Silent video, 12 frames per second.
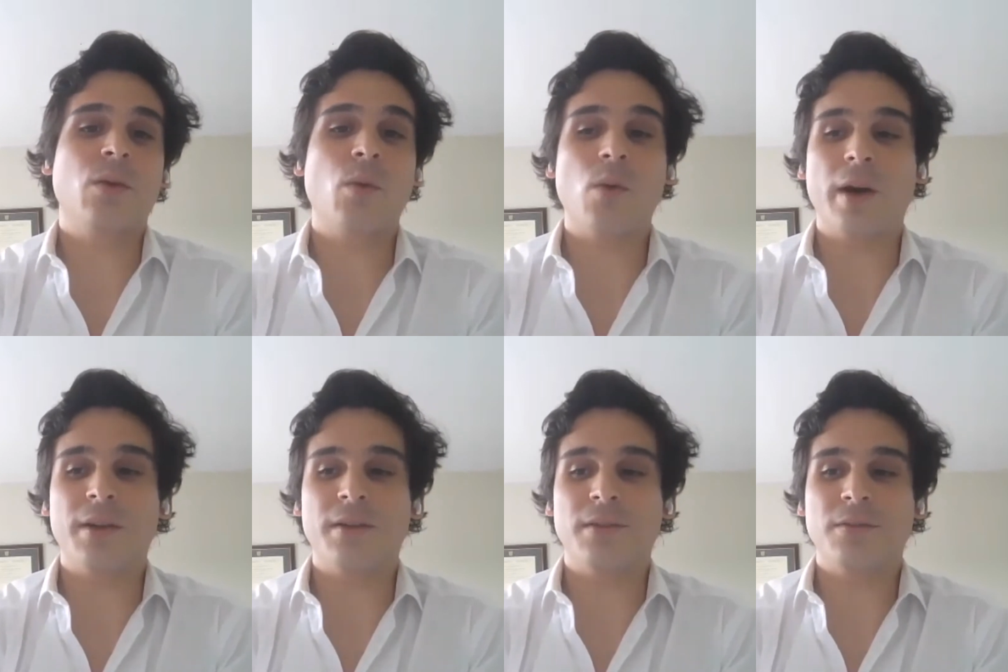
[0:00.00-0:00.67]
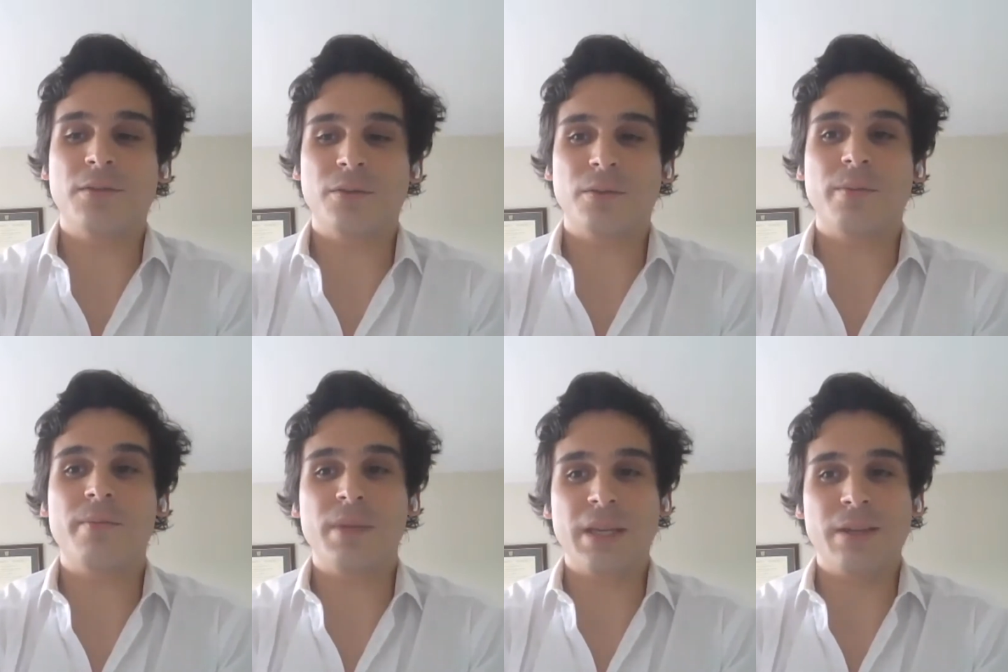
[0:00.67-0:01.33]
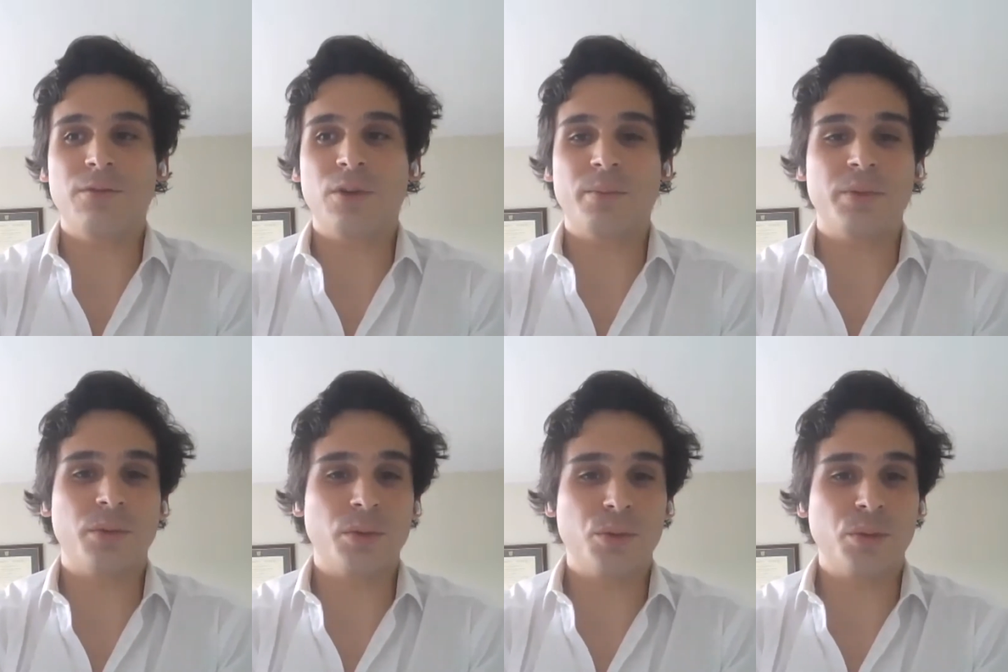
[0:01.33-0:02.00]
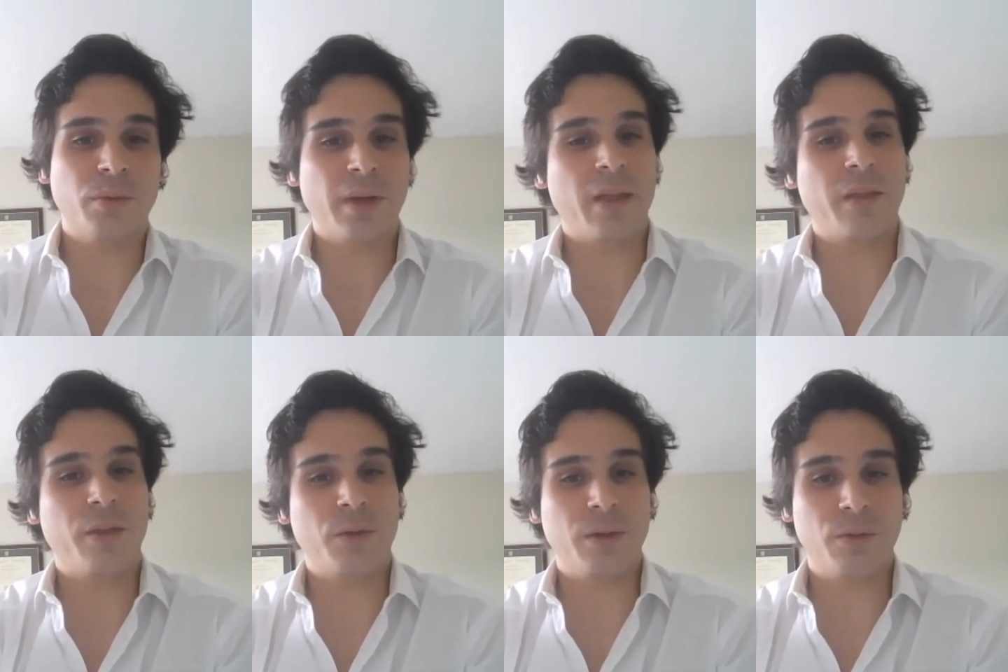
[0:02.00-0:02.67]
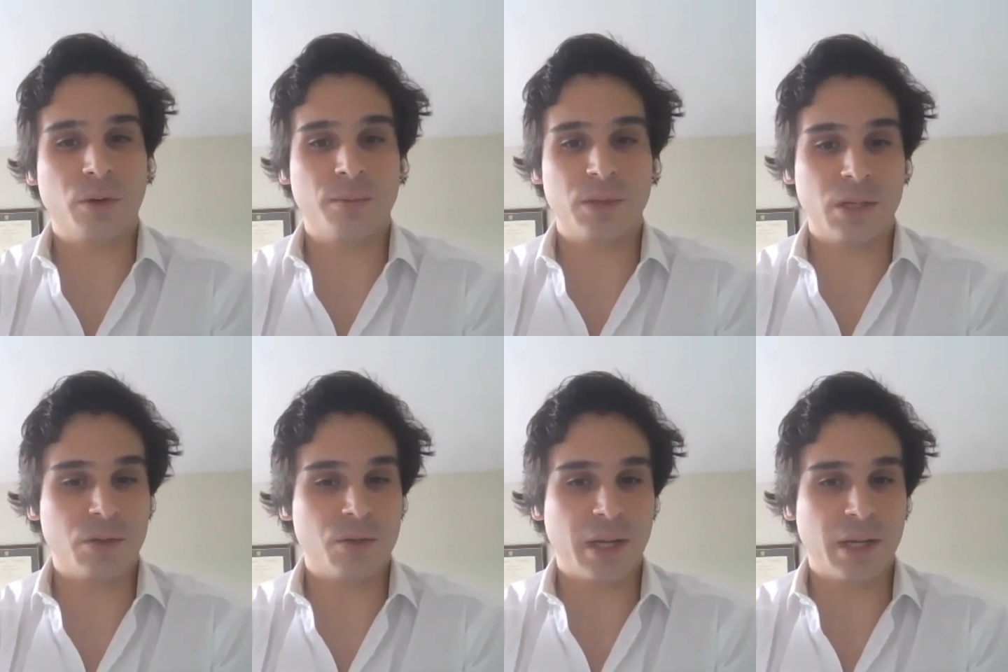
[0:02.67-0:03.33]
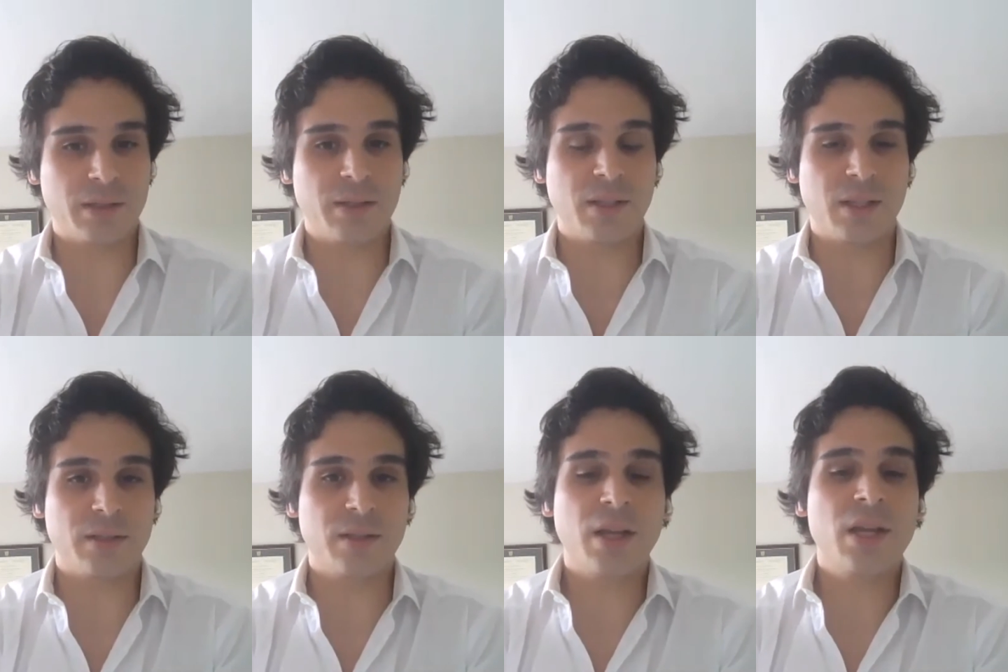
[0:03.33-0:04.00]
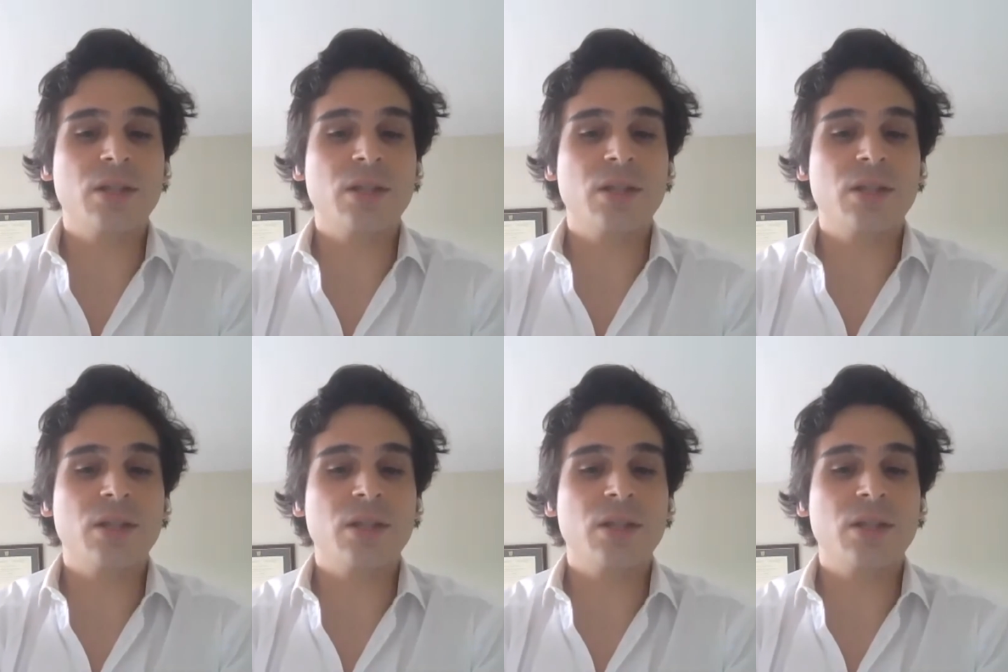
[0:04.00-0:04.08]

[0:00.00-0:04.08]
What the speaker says: 1 me from Peru, and 3 from the United States.